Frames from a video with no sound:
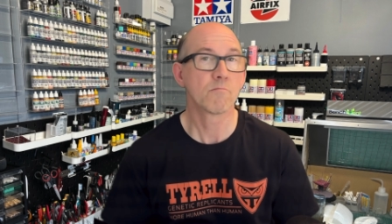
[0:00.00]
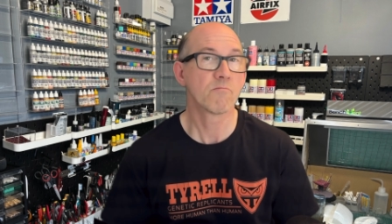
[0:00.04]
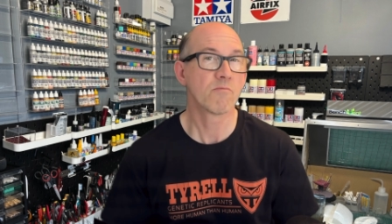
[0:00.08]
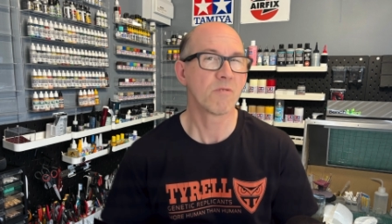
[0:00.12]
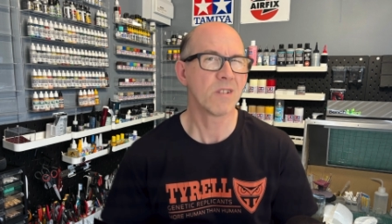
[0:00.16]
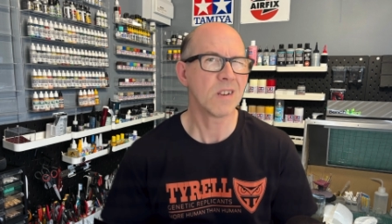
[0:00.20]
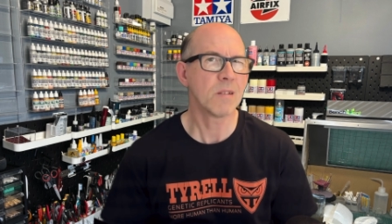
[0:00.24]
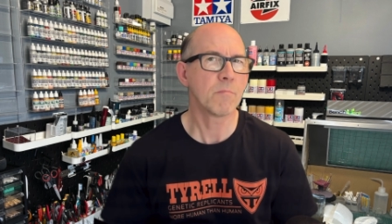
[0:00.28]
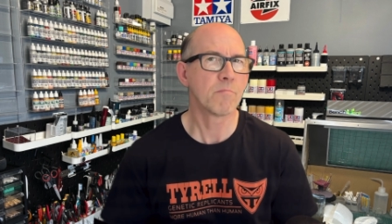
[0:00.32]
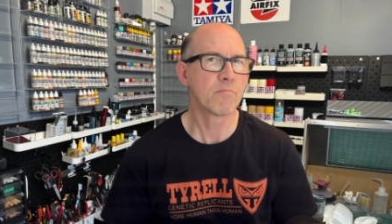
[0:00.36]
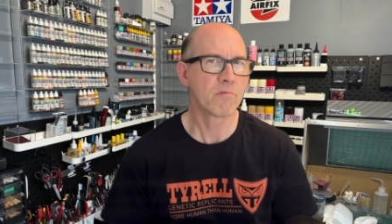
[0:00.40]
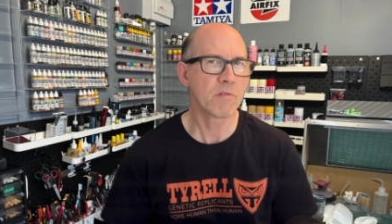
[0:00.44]

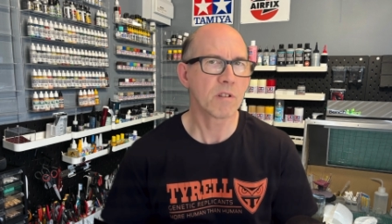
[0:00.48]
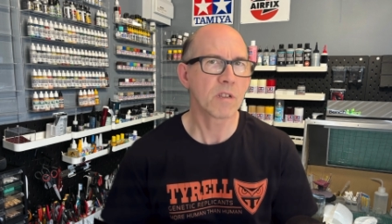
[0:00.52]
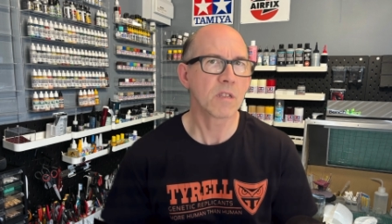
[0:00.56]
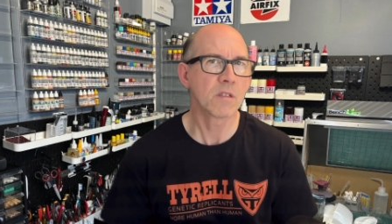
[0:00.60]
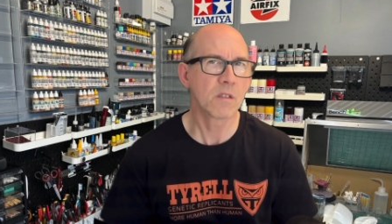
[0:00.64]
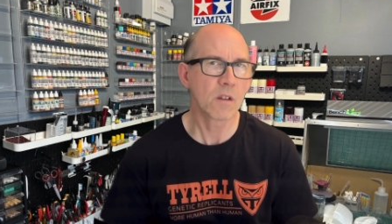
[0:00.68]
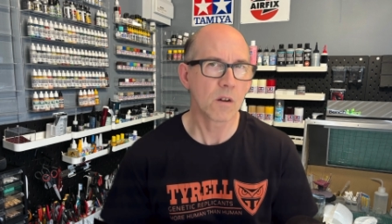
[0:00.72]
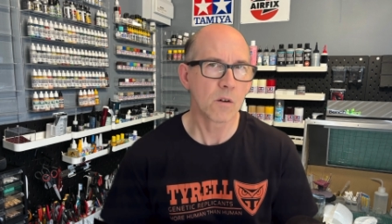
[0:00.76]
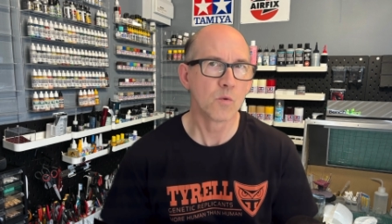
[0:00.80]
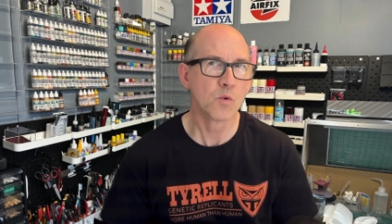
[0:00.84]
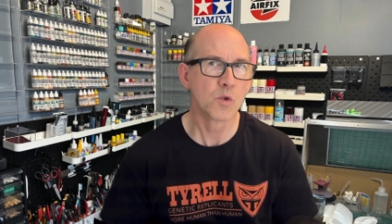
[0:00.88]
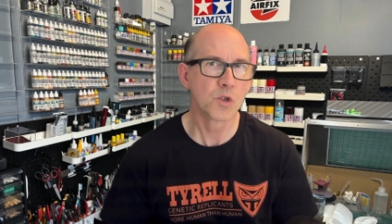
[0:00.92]
really bring
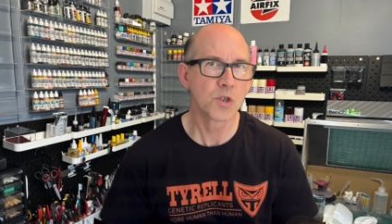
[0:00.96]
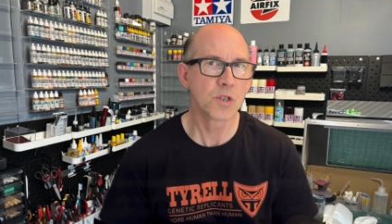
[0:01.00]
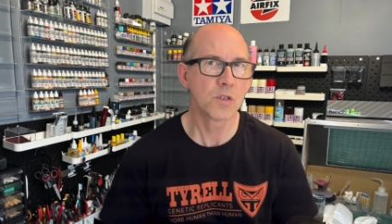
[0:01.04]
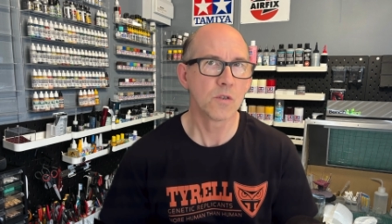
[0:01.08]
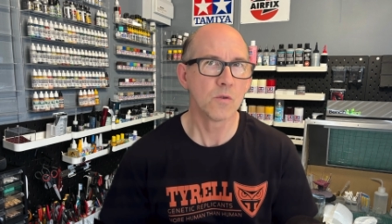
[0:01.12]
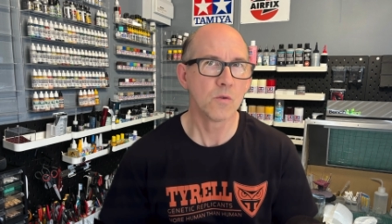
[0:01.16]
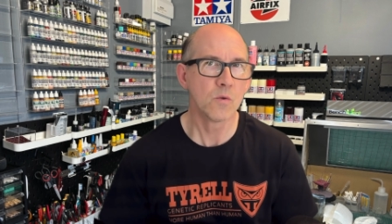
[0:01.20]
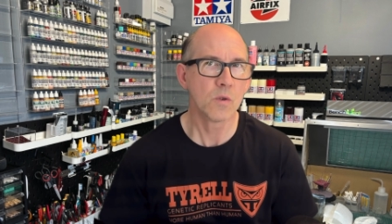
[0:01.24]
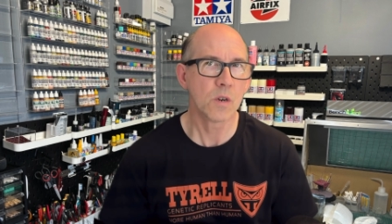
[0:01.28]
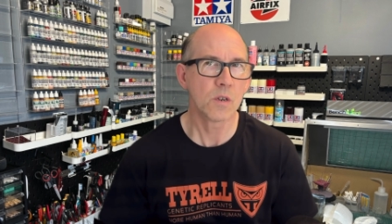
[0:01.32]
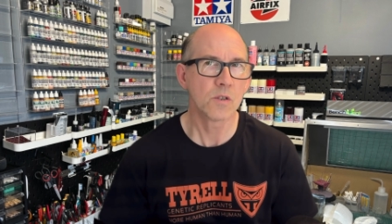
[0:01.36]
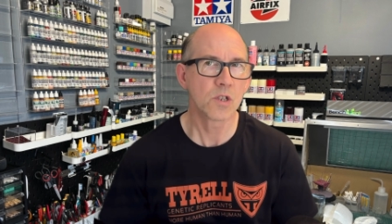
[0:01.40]
those
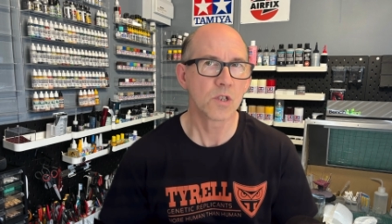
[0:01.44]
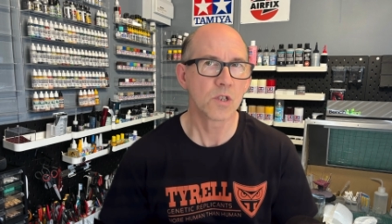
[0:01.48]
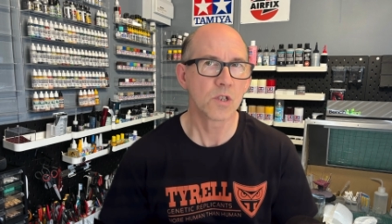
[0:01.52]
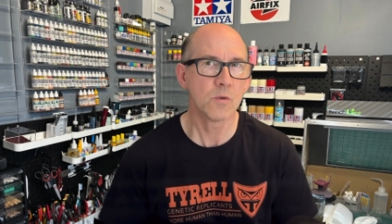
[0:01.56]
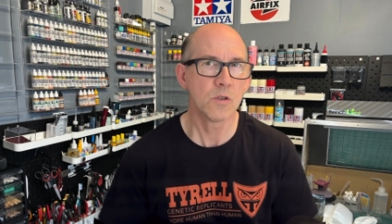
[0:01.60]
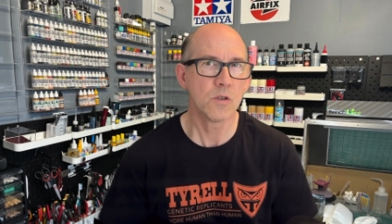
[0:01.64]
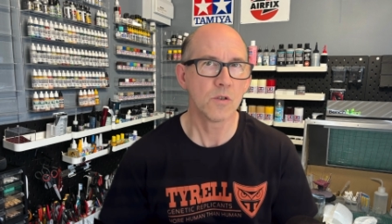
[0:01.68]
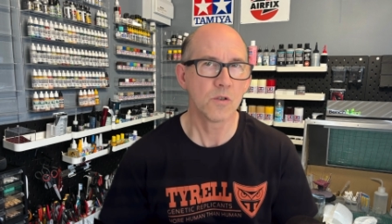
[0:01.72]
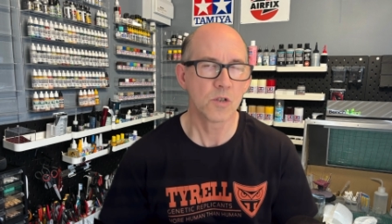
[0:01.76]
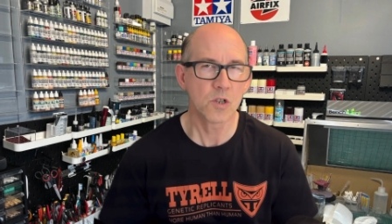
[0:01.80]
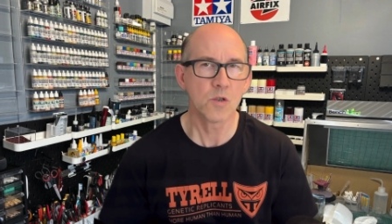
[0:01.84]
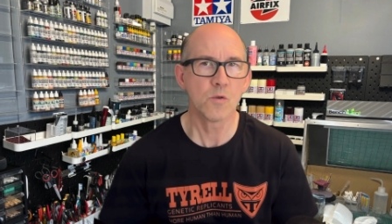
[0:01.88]
to
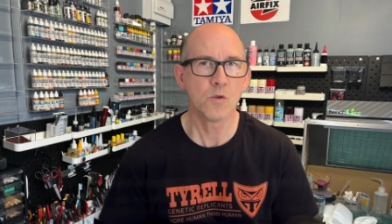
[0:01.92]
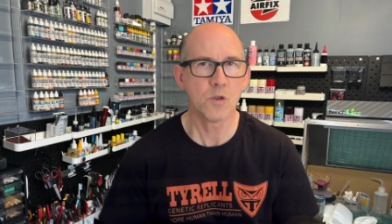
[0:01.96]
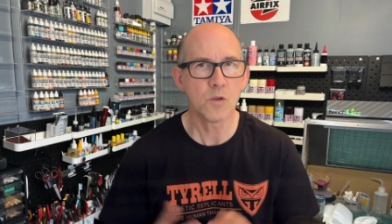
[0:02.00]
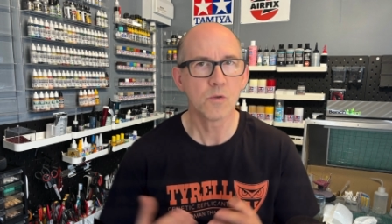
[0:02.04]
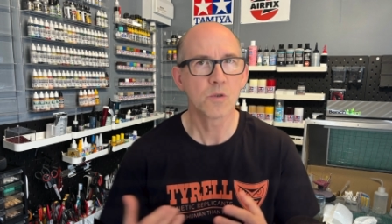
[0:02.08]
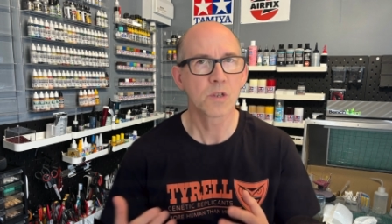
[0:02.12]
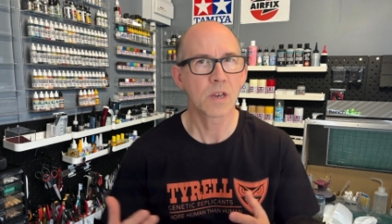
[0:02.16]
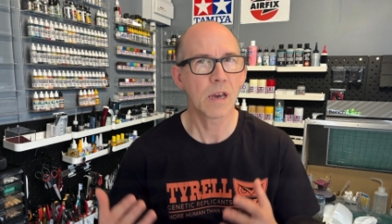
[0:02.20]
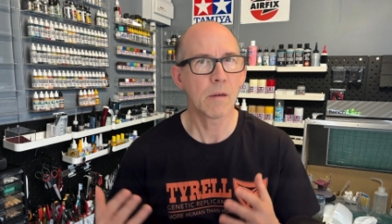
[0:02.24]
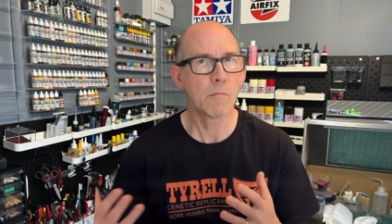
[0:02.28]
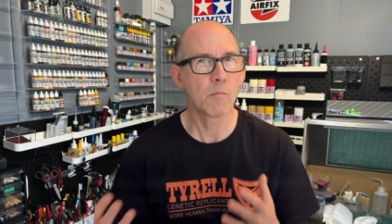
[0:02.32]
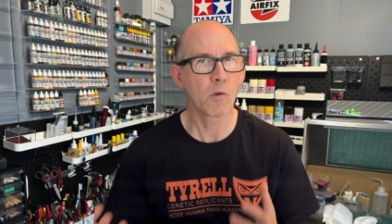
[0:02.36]

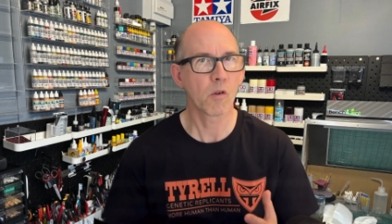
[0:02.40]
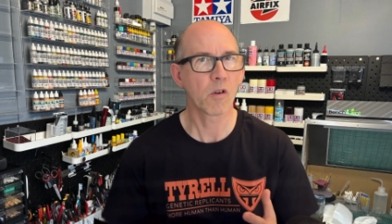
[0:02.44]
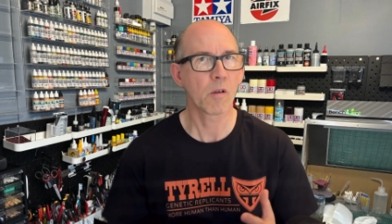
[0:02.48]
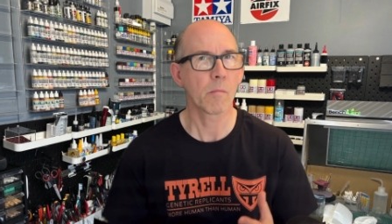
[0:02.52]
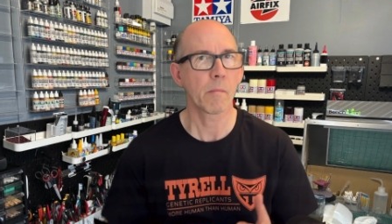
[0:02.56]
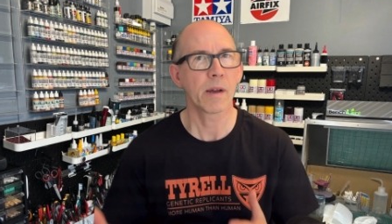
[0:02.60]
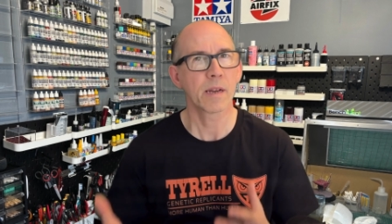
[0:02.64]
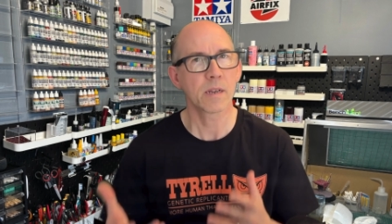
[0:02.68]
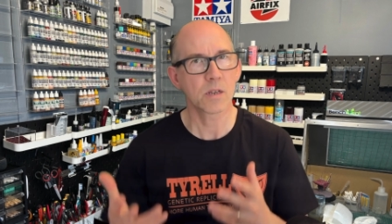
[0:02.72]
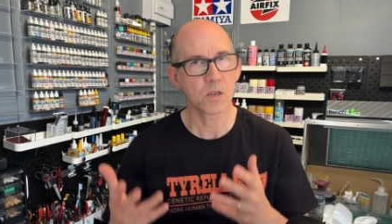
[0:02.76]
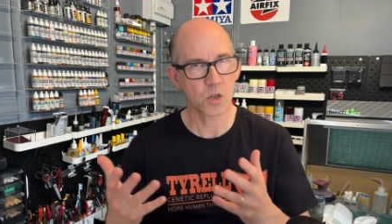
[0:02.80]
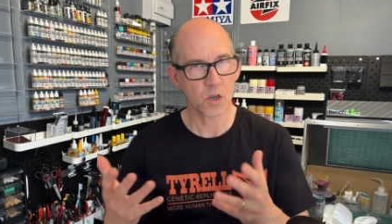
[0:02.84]
UK model
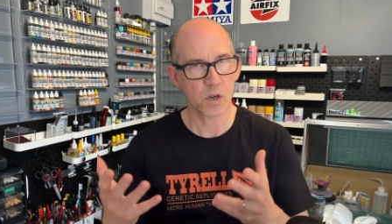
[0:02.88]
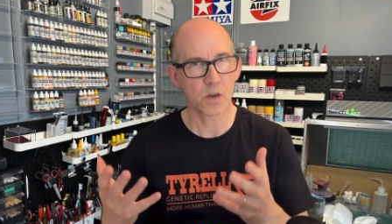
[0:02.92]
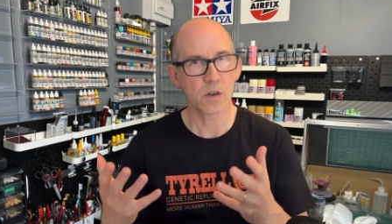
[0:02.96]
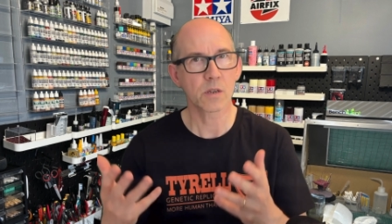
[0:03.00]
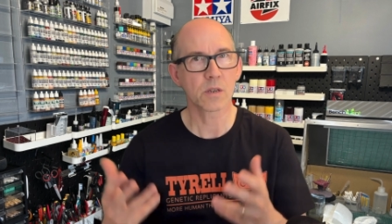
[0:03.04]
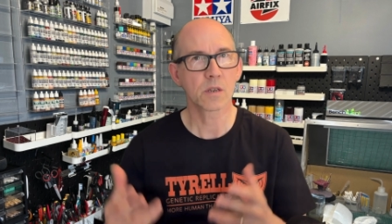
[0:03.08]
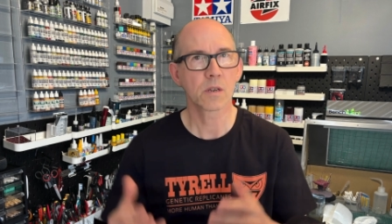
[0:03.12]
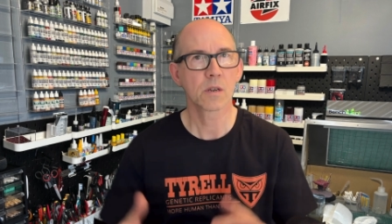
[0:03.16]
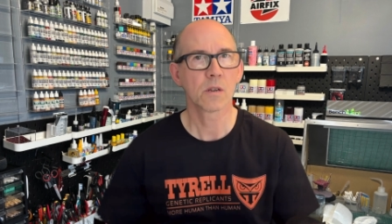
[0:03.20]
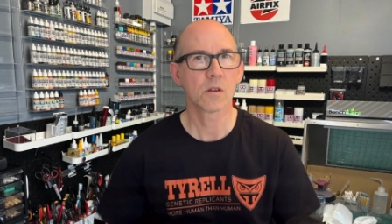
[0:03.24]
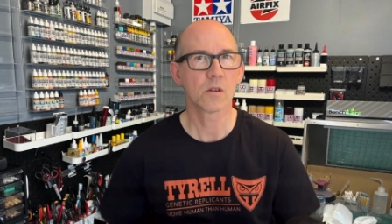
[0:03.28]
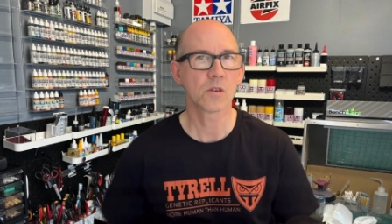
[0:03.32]
makers
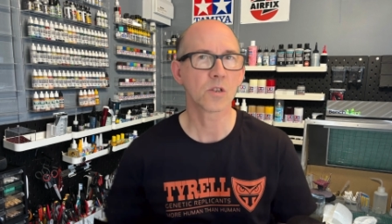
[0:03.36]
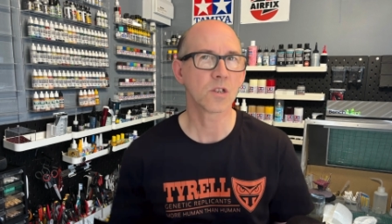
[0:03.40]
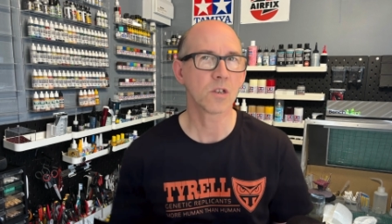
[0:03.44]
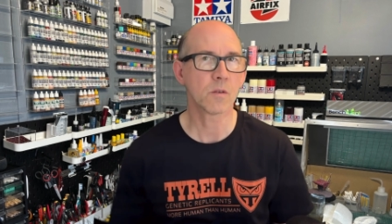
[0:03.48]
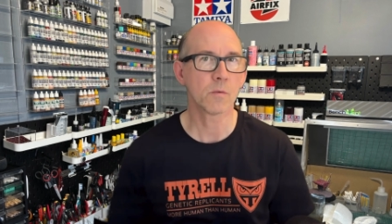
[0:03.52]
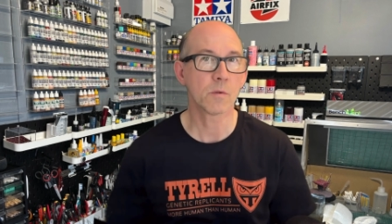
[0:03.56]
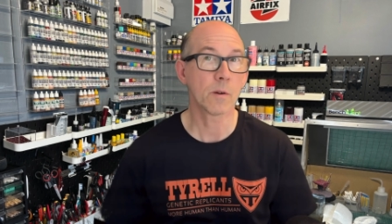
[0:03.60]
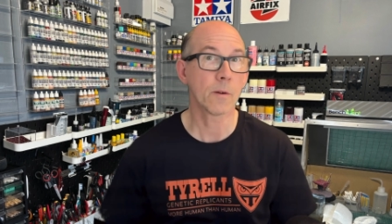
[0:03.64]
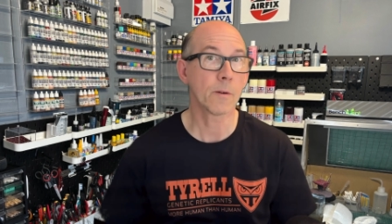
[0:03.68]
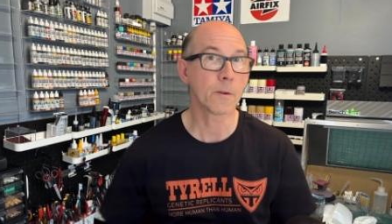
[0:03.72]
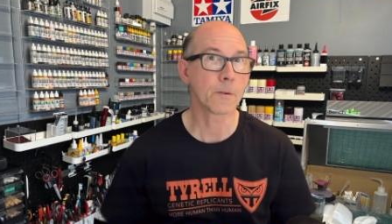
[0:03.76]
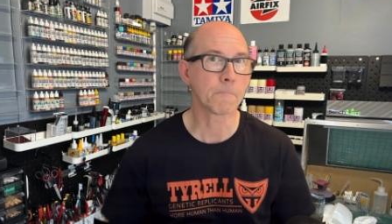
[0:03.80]
like you
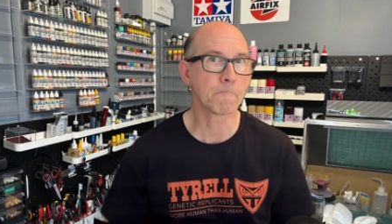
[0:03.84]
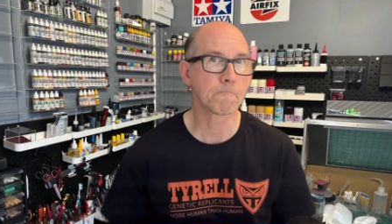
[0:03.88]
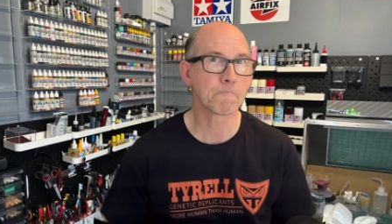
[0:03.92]
and I.